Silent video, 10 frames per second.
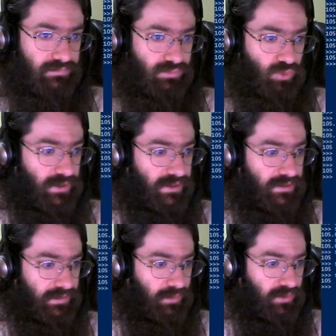Pretty
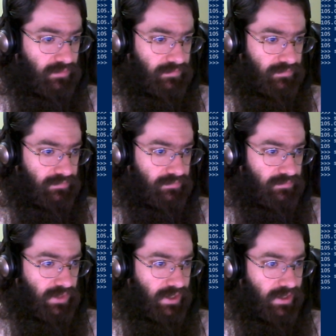simple.
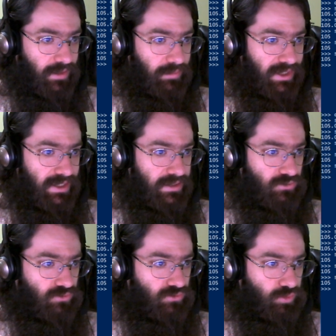Median
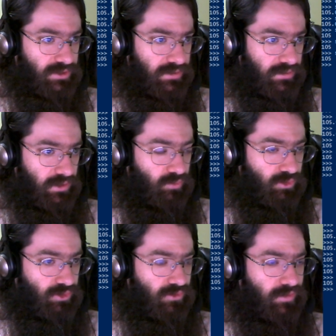grouped.
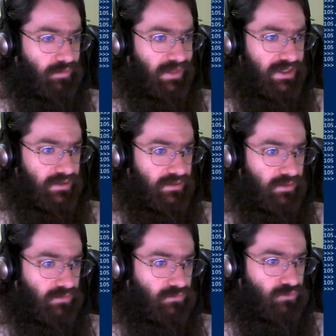Return the median
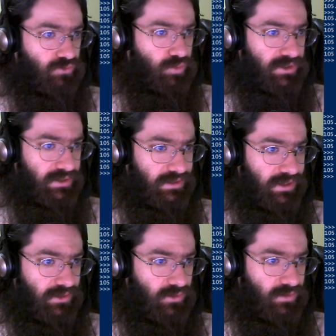of grouped
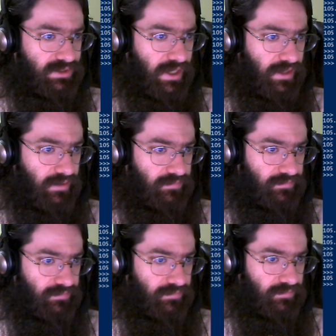continuous data,
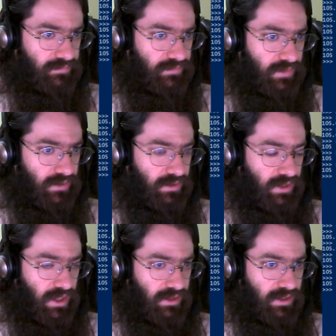
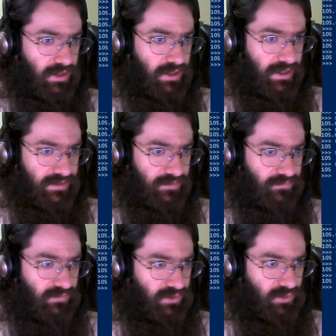calculated as the
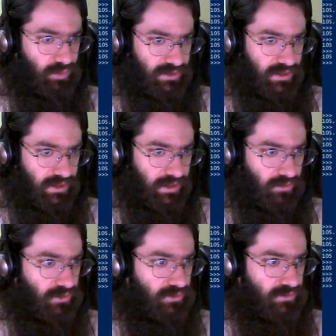50th
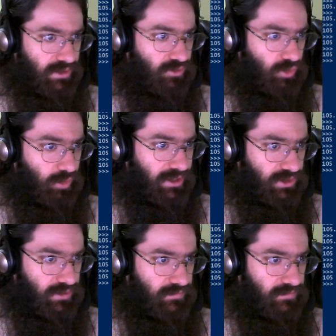percentile using interpolation.